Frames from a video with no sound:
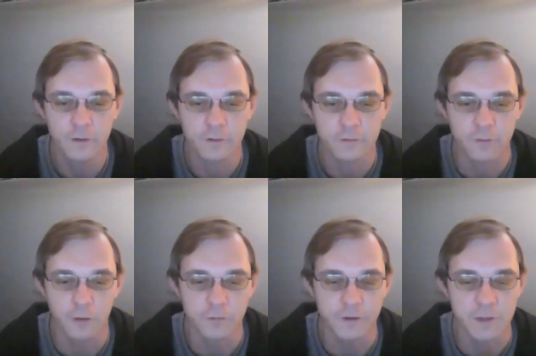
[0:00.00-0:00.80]

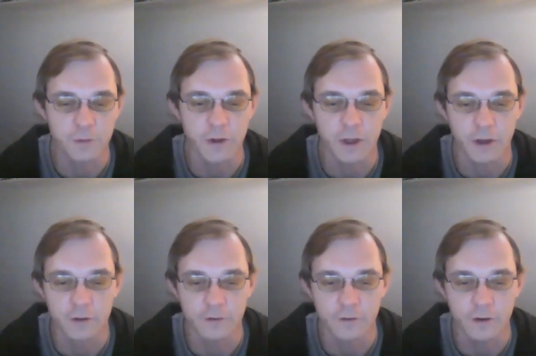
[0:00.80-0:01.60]
so deeply
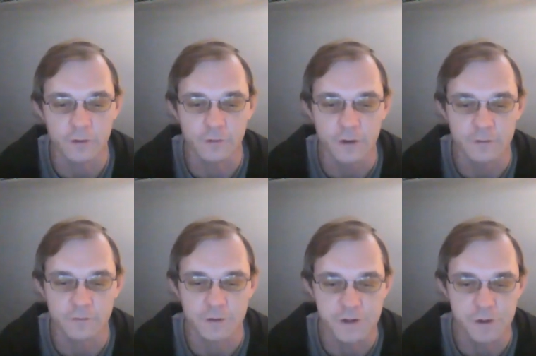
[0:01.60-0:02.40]
into these
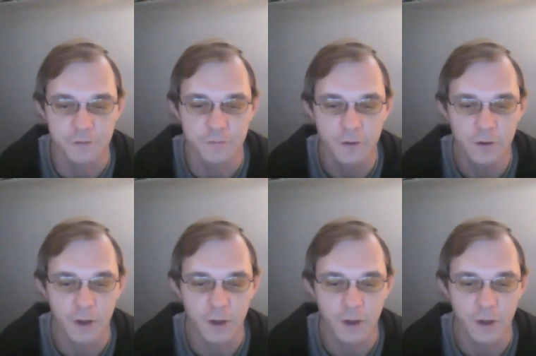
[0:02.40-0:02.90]
issues,